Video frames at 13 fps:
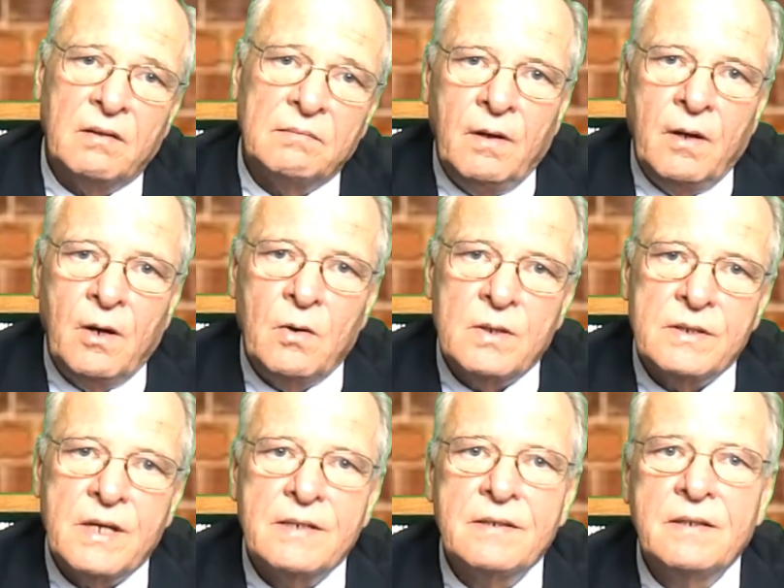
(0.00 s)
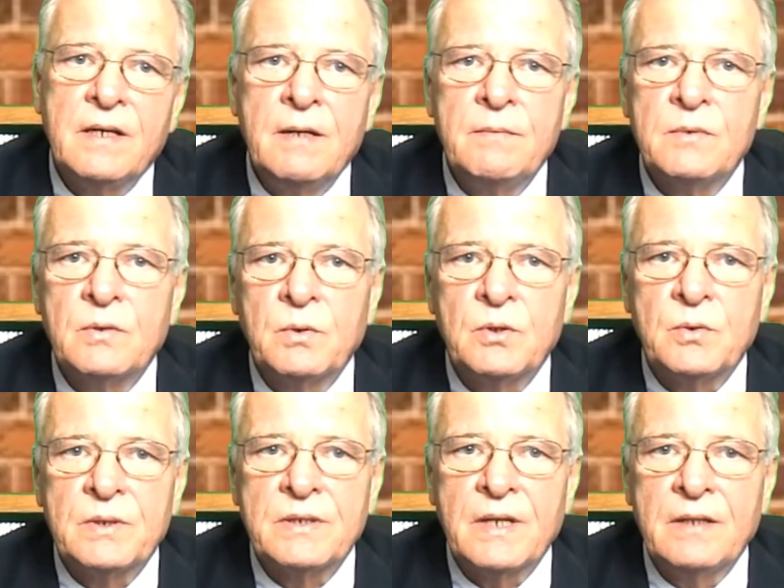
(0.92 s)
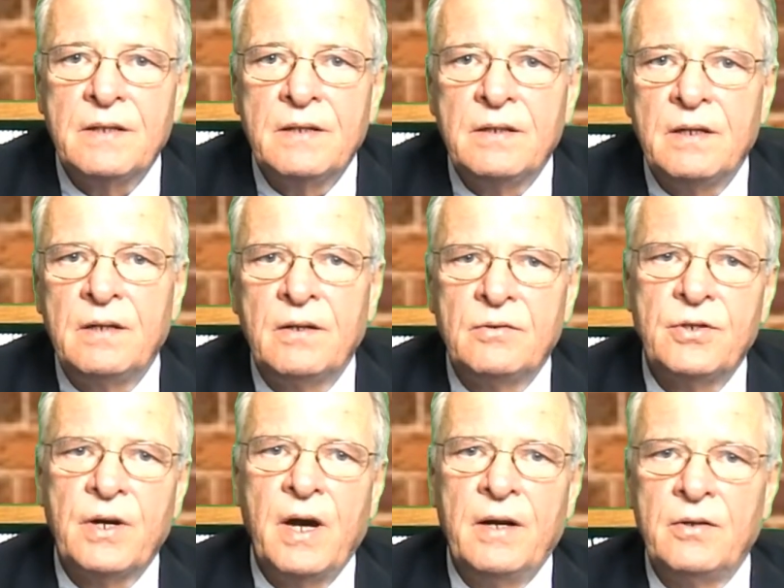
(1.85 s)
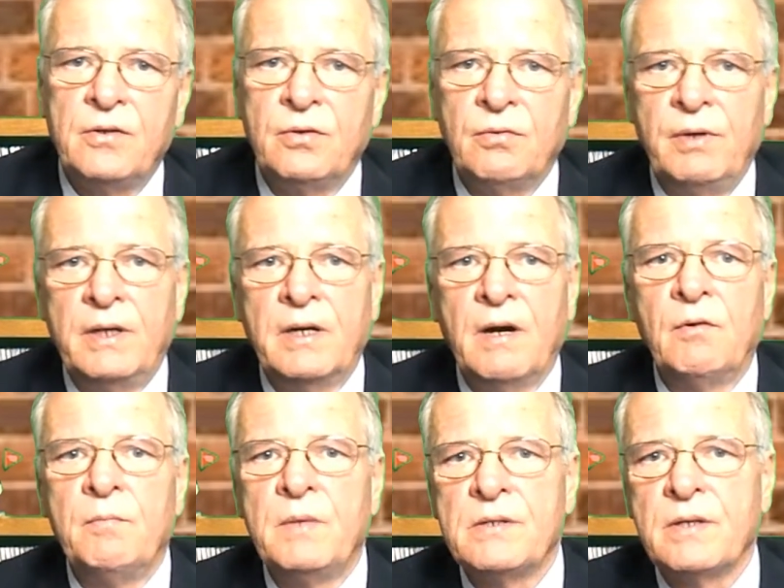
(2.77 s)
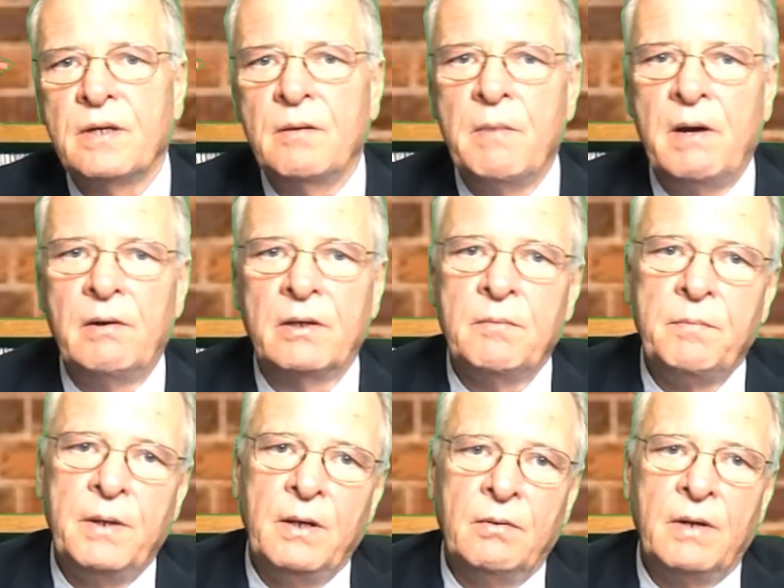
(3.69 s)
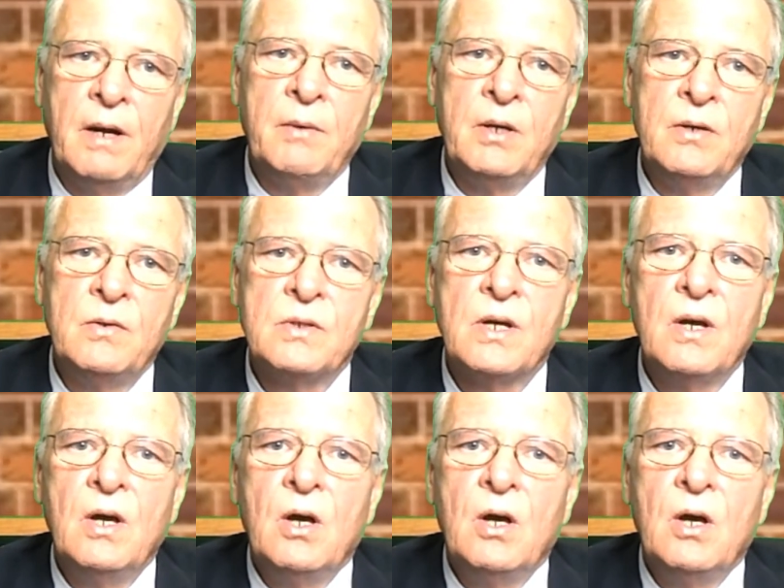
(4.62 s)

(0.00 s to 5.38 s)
The O.S.S. teams, which were sent into Indochina to recover missing American POWs,